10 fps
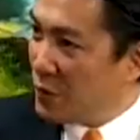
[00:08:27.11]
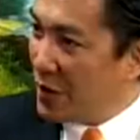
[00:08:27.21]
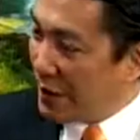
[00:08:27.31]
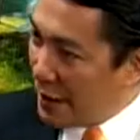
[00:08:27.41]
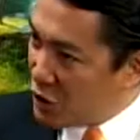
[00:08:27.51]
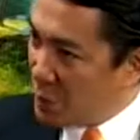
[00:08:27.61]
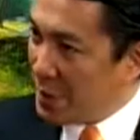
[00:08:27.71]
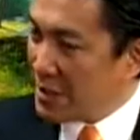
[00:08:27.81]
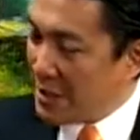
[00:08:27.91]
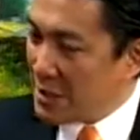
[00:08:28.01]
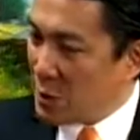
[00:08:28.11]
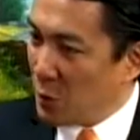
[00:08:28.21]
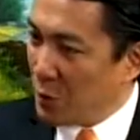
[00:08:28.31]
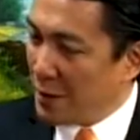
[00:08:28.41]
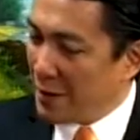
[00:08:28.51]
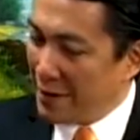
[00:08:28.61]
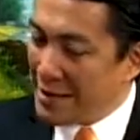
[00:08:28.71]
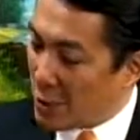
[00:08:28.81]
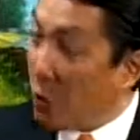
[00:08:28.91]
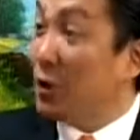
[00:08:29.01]
you've engaged business, so there
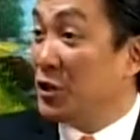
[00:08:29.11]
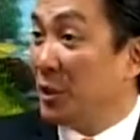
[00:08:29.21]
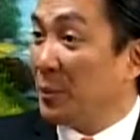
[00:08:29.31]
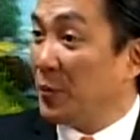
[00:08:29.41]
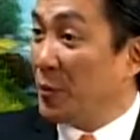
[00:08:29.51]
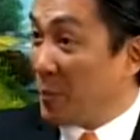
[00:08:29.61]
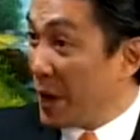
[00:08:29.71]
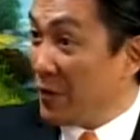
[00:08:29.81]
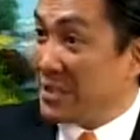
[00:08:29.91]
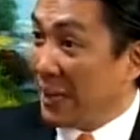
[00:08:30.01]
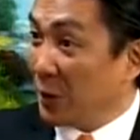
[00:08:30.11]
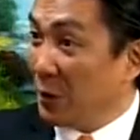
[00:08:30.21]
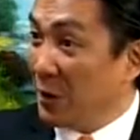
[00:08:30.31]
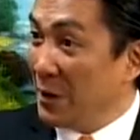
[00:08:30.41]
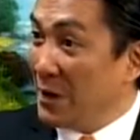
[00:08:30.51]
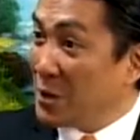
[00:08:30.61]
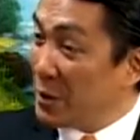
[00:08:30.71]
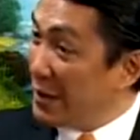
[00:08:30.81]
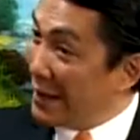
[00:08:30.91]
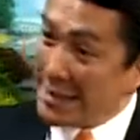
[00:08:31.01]
is ownership from yeah, the private sector. Correct.
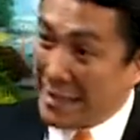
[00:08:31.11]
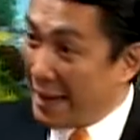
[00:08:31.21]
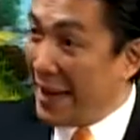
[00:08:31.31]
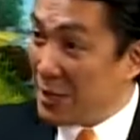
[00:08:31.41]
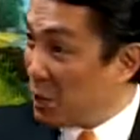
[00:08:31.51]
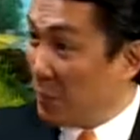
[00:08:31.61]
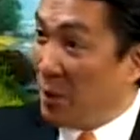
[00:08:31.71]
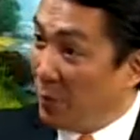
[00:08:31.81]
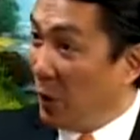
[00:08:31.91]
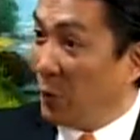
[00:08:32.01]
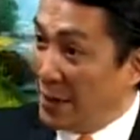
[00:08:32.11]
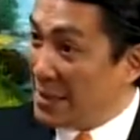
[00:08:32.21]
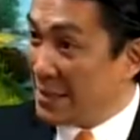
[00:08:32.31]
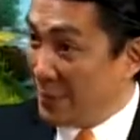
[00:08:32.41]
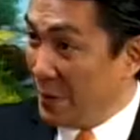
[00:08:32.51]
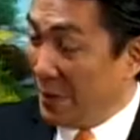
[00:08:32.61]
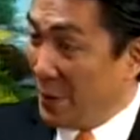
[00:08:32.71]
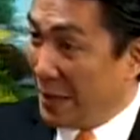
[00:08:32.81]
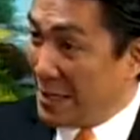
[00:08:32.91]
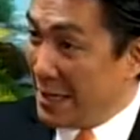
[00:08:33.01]
So the next guy has to play ball with these, I
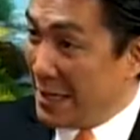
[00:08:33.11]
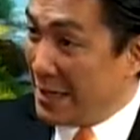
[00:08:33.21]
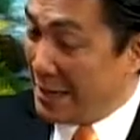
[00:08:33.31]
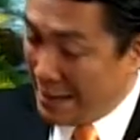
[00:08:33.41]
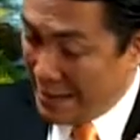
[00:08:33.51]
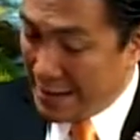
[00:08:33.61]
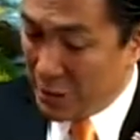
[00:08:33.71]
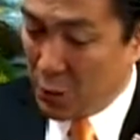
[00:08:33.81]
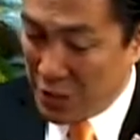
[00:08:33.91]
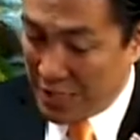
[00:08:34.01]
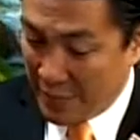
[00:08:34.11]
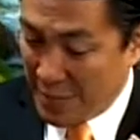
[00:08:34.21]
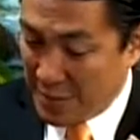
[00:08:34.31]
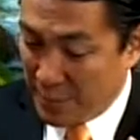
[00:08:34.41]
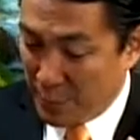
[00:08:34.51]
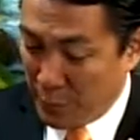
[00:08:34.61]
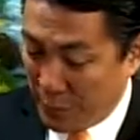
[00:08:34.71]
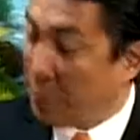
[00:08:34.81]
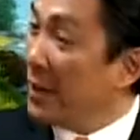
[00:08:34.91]
mean, yeah. the, the, institutions have been put in